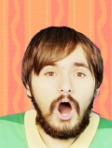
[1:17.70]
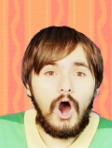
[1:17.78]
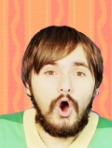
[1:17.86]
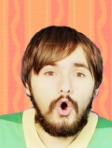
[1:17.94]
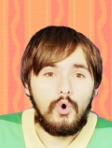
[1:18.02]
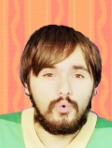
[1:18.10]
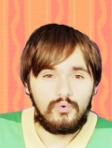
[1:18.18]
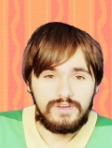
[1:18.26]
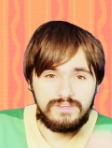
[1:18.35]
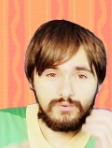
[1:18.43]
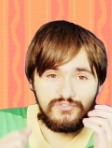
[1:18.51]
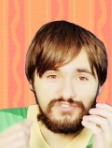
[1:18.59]

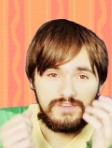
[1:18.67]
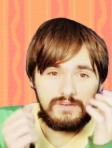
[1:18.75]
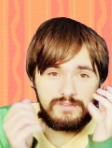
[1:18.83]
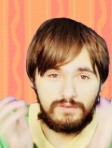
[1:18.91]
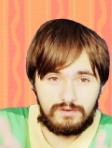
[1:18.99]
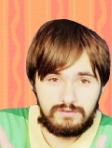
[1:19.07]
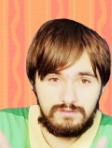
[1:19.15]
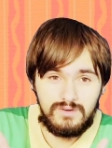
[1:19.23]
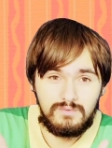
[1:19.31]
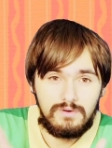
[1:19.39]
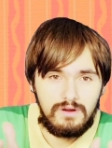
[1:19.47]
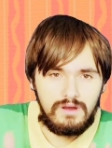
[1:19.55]
Oh, you see another
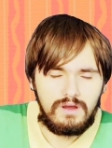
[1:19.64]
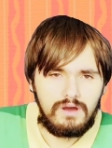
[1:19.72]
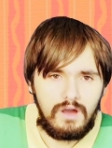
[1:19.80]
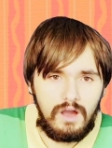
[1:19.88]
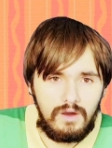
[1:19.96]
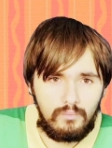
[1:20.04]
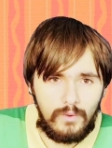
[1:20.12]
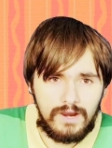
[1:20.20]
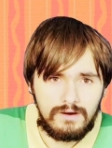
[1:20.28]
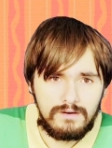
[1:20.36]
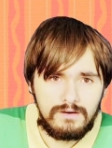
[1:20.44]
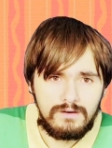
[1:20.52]
clue. Uh,
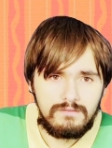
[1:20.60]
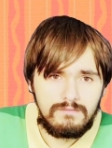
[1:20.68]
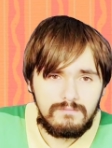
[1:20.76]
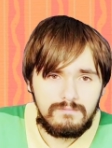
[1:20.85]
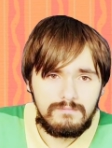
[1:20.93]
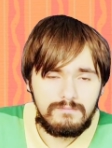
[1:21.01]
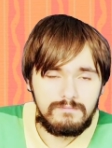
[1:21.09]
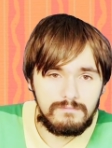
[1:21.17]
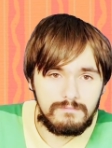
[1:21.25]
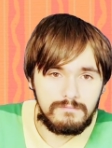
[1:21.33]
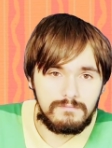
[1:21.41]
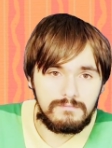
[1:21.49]
where? Right, right
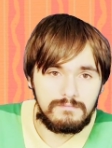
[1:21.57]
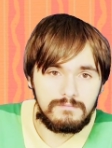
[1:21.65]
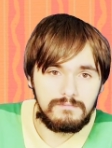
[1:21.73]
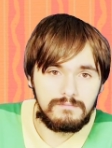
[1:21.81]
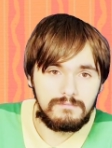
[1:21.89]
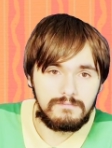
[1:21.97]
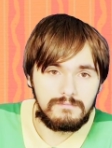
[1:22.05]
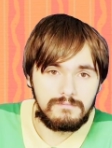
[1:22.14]
there!